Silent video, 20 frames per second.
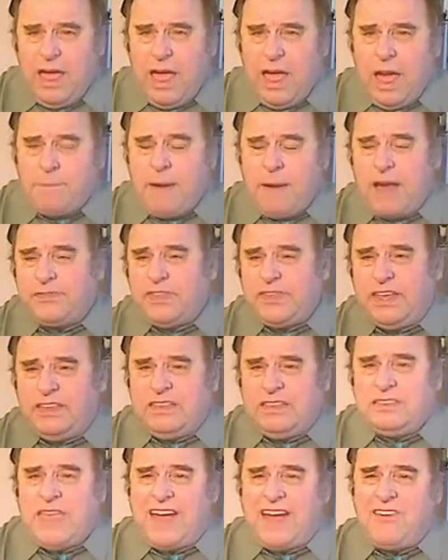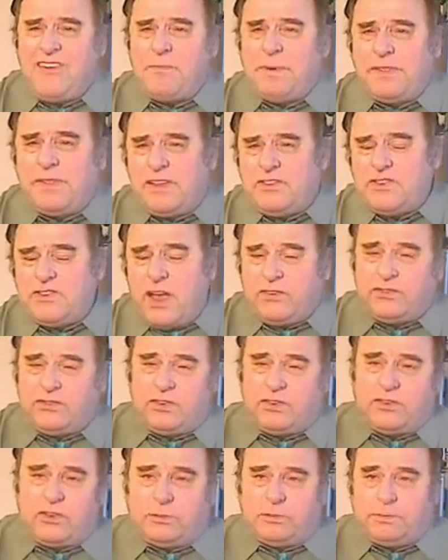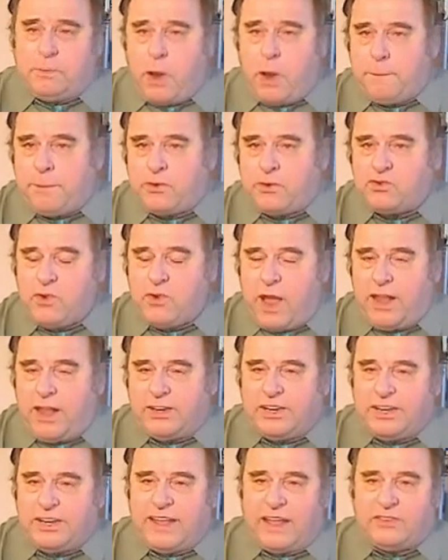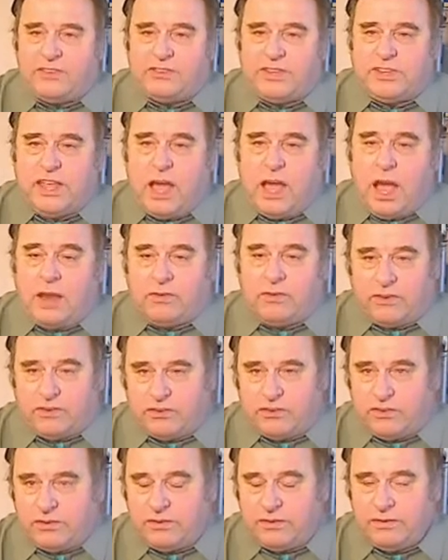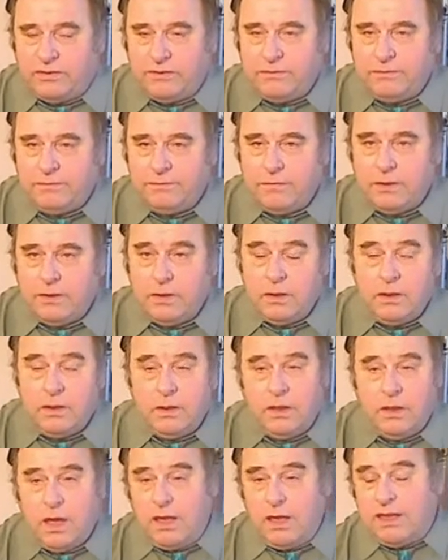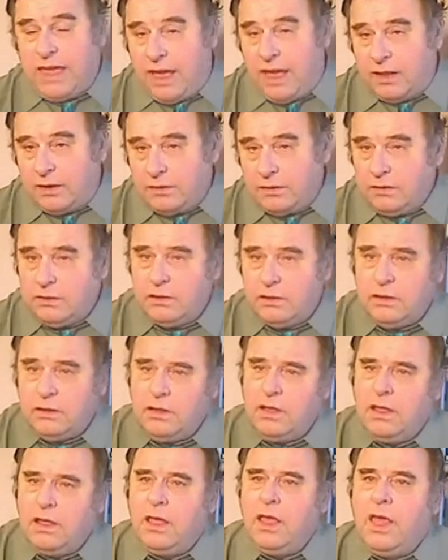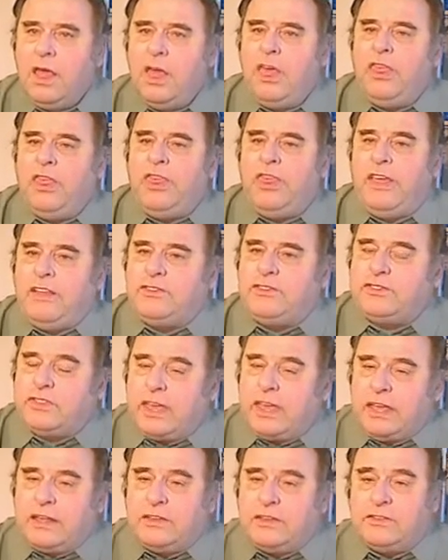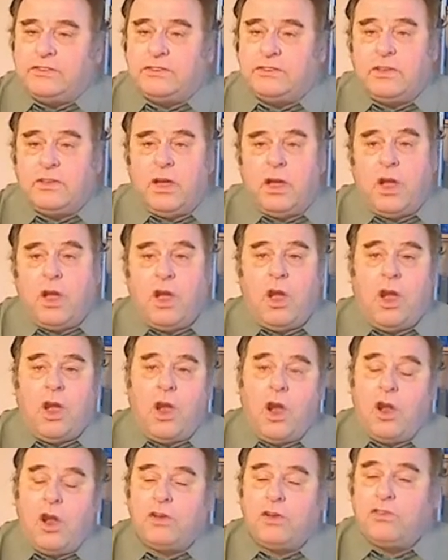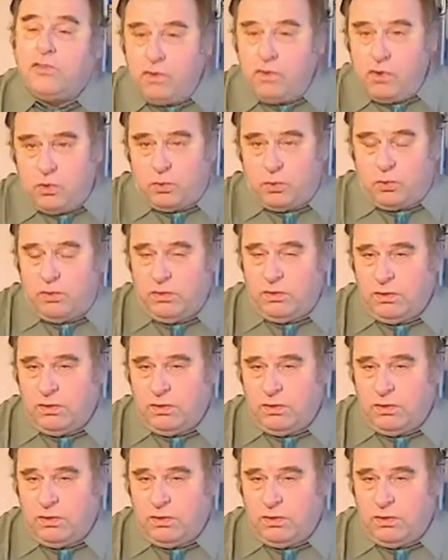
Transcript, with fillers: about the terrible injustices perpetrated against the Irish. Again, these things are true.